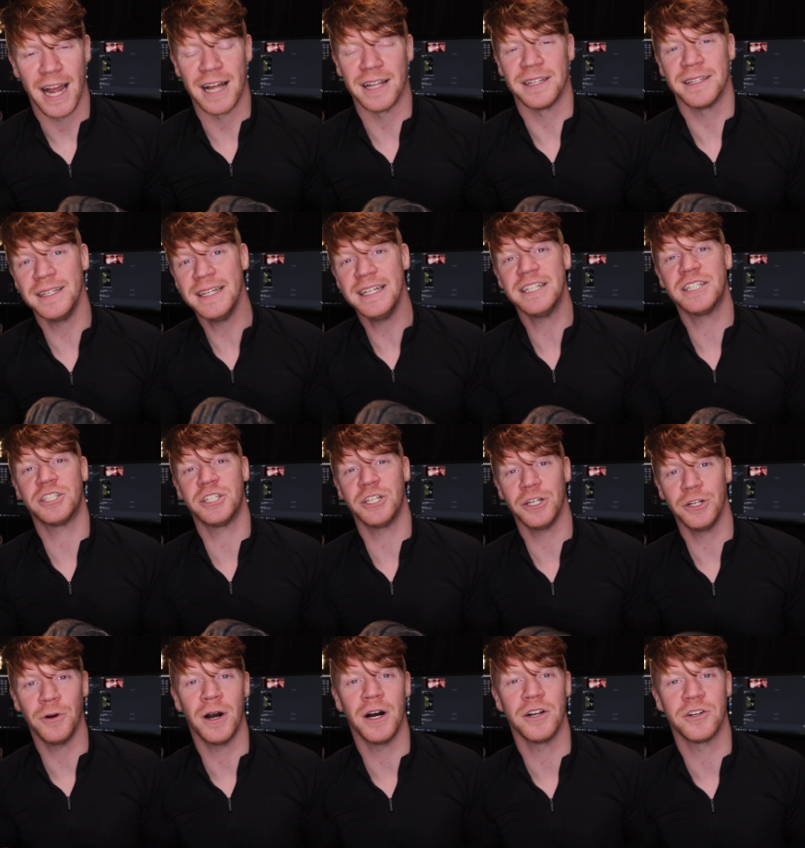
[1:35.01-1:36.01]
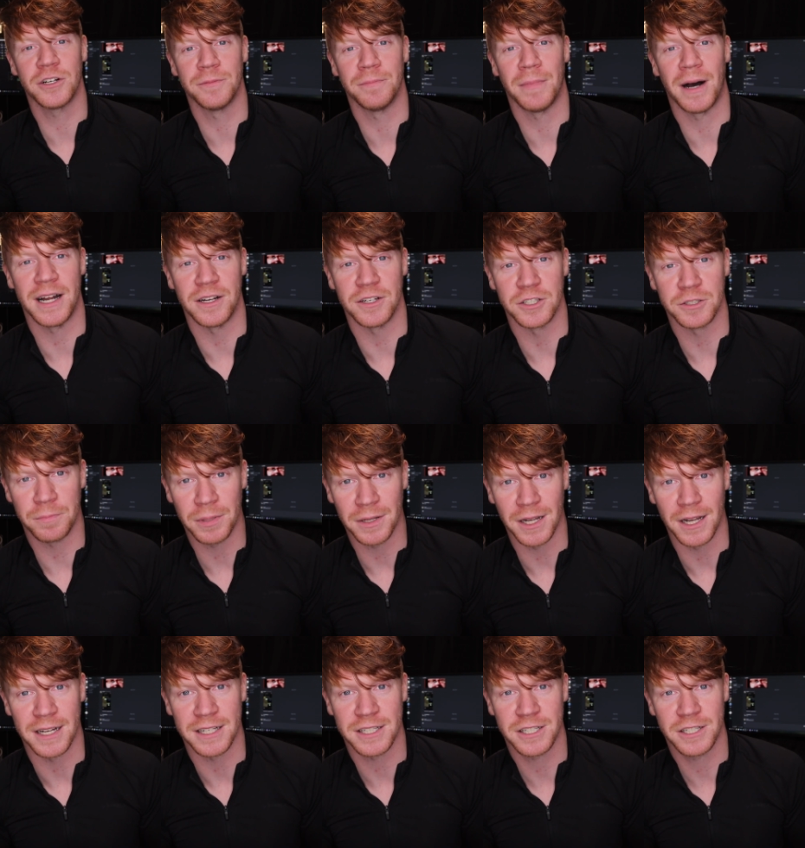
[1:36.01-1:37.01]
at least two hundred miles
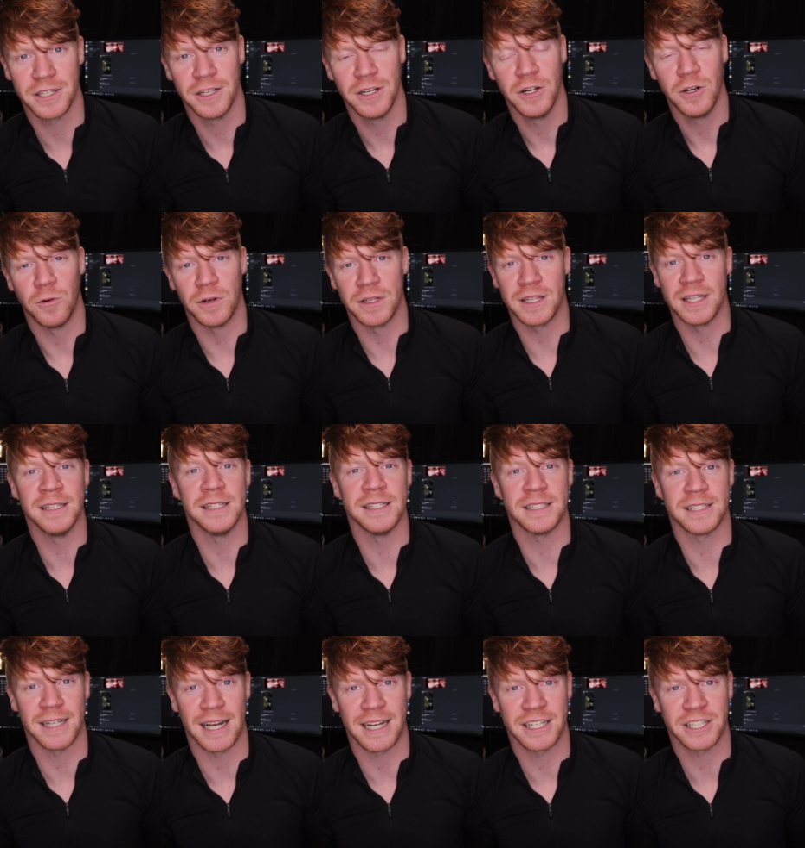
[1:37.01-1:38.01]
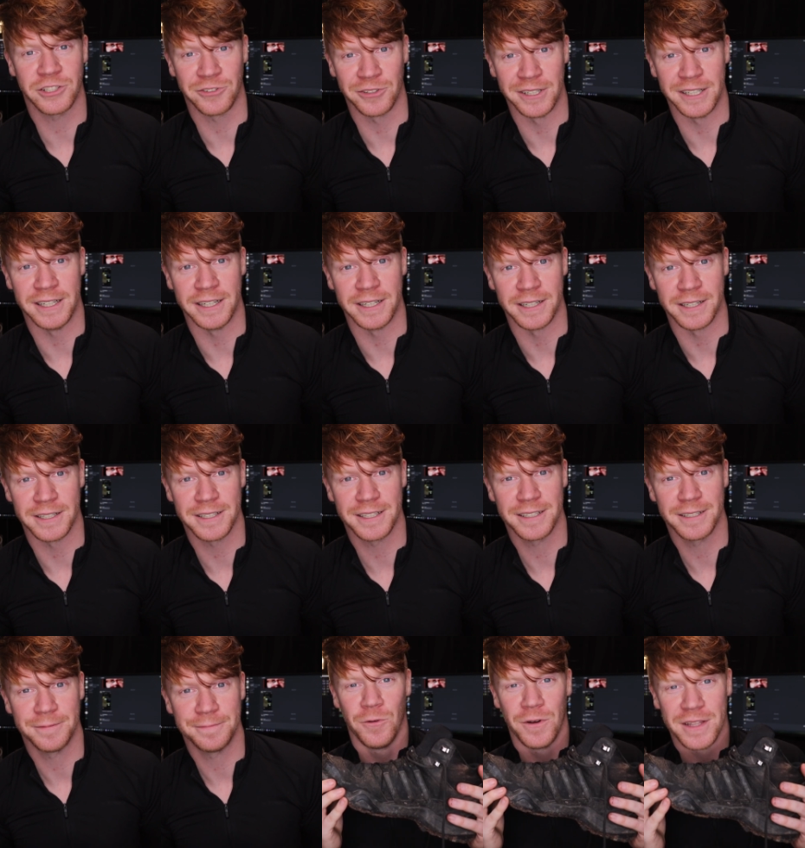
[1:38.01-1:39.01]
plus within these last three
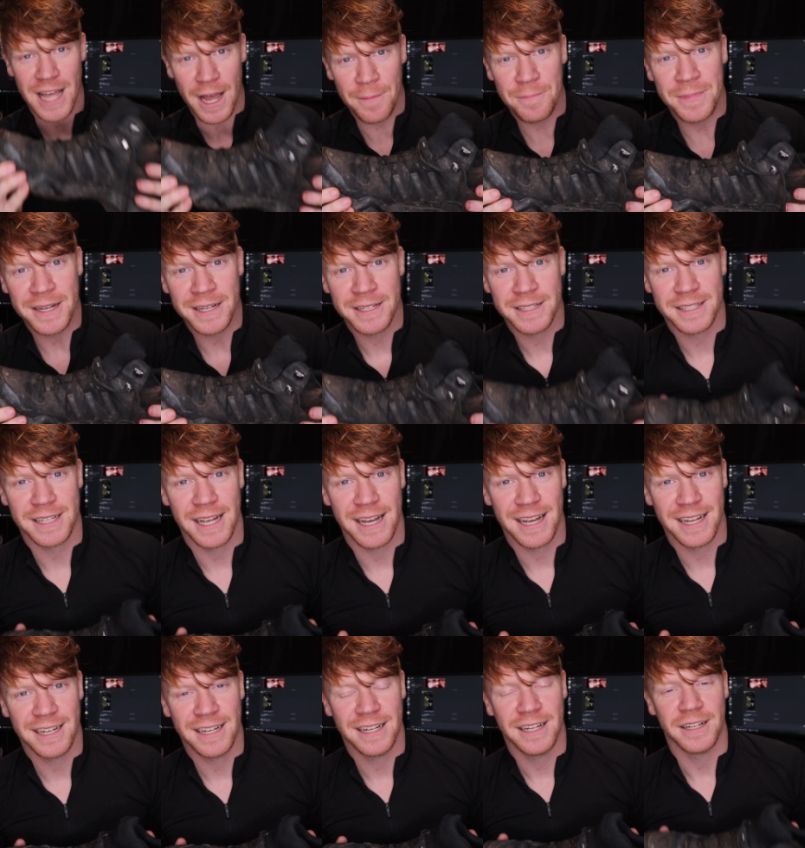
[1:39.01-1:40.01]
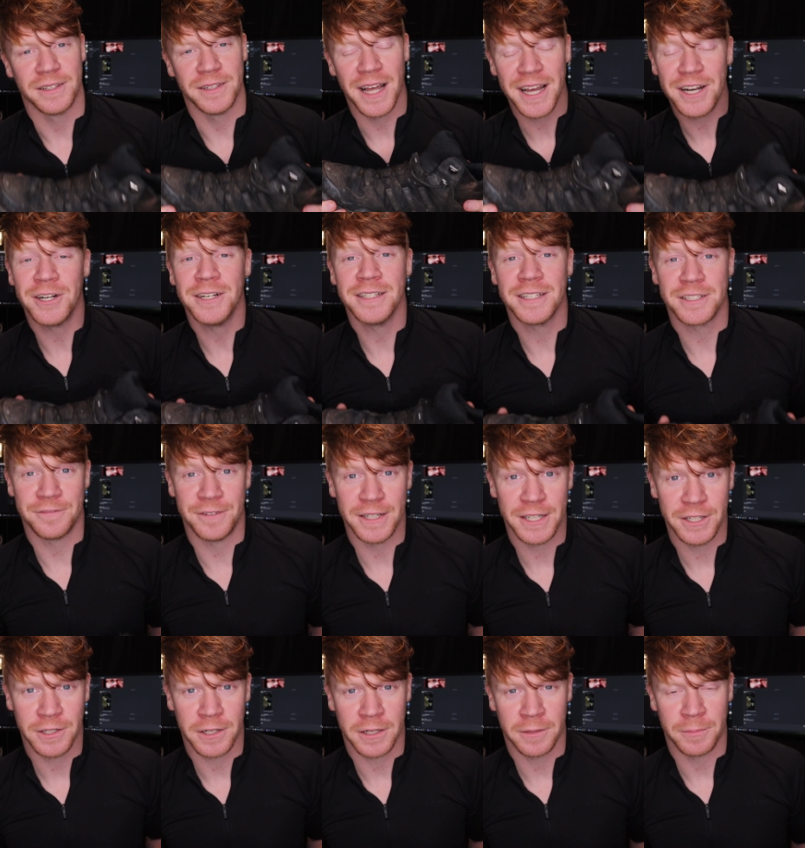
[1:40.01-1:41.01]
years. With that being said, later in this
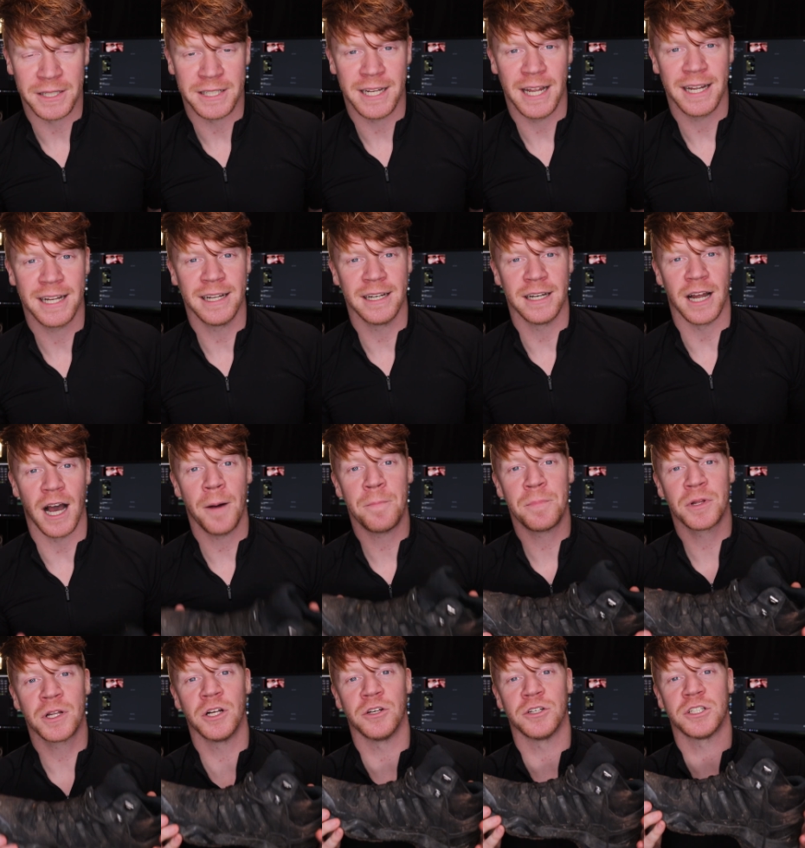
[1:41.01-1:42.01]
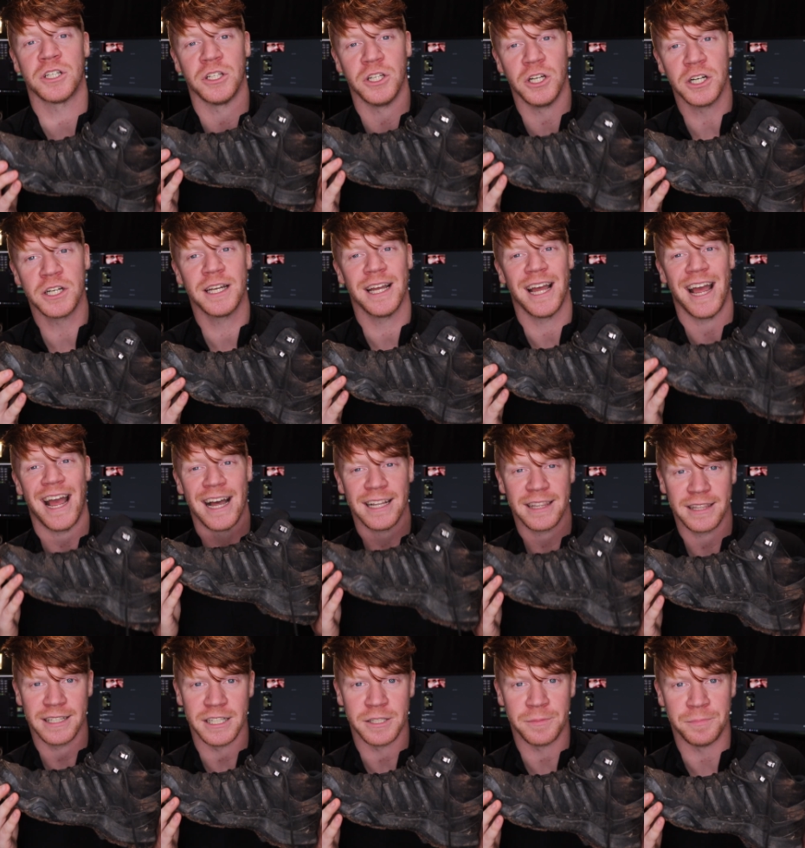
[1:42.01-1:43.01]
video, I'll be taking an up-close look
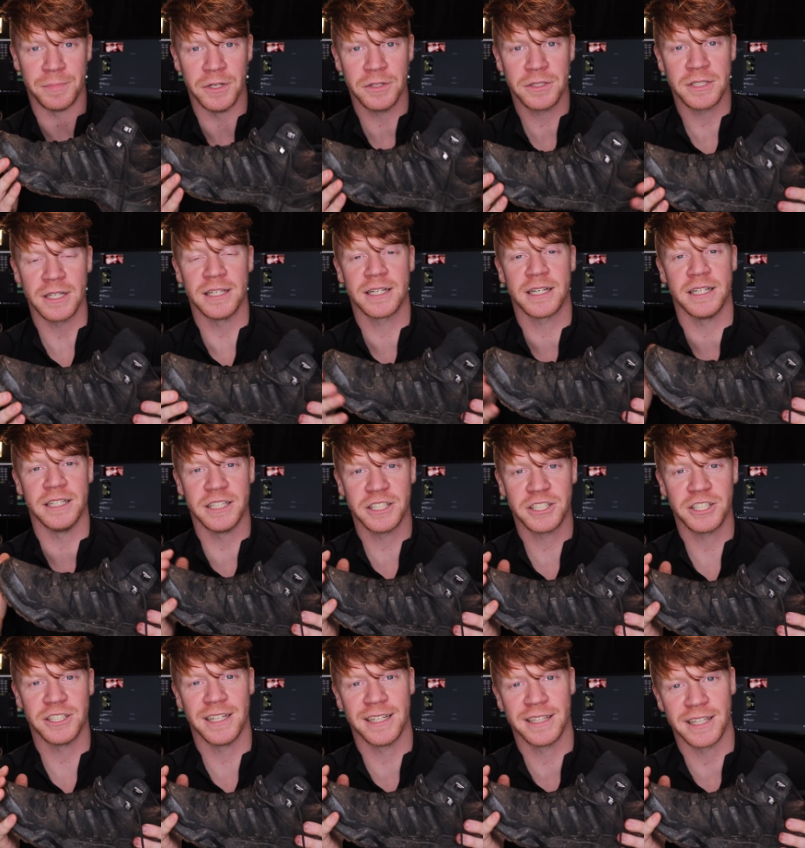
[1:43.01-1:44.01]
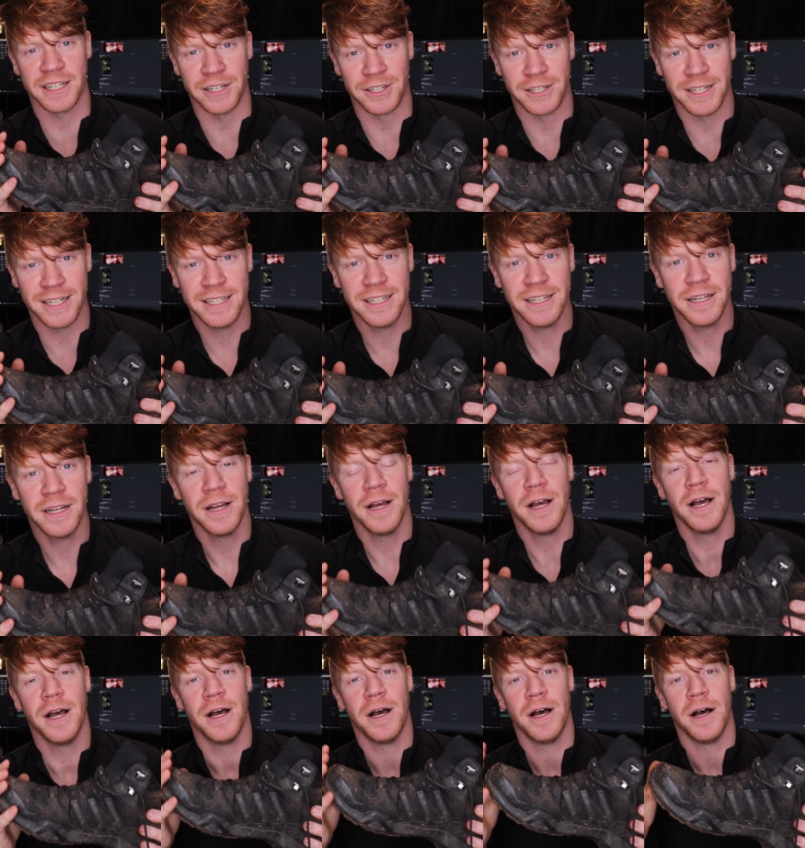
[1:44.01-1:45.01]
at these boots and the condition that they are in.
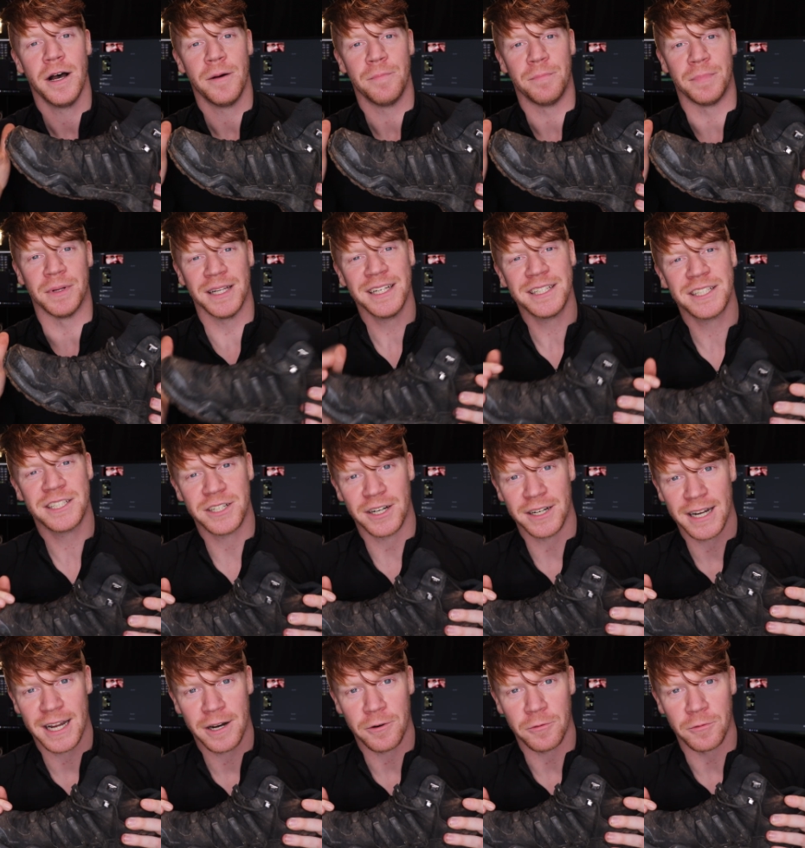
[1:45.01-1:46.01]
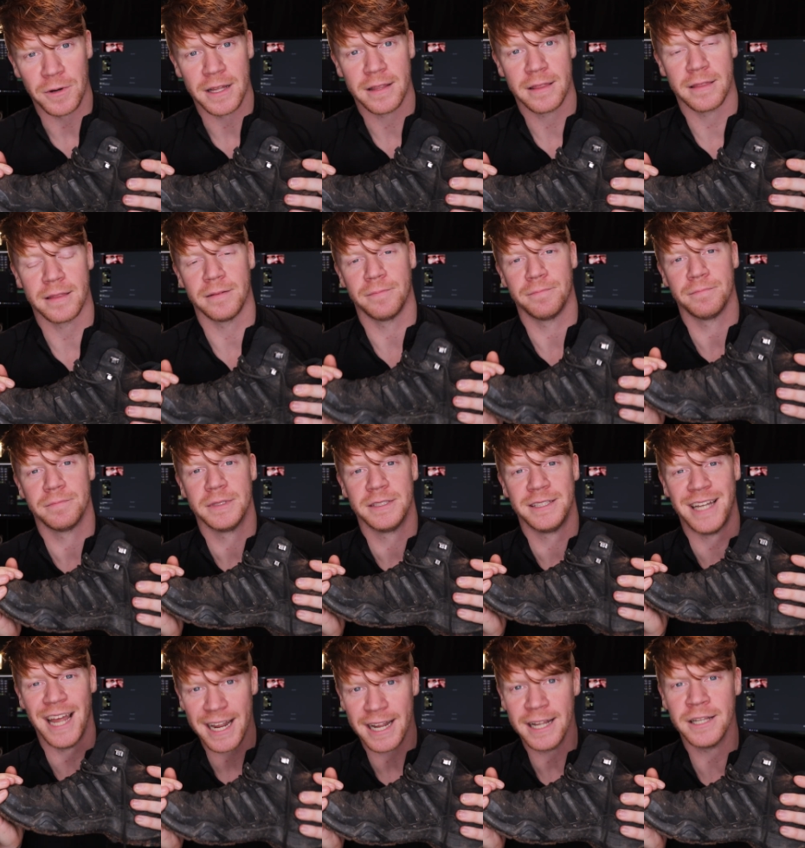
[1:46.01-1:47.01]
But let's start out with
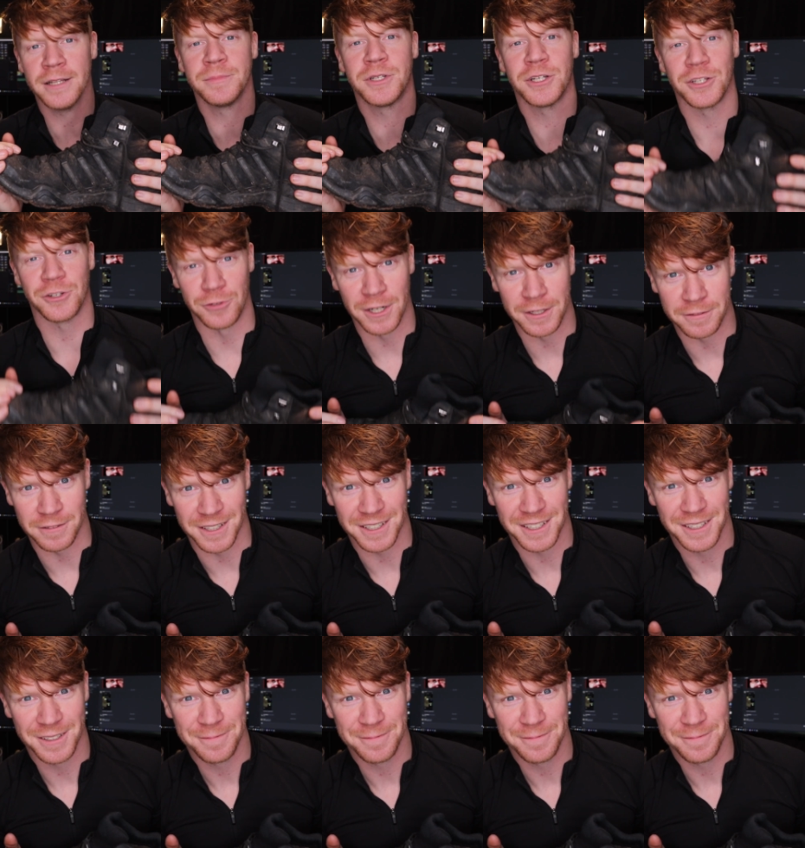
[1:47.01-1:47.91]
taking them to the river.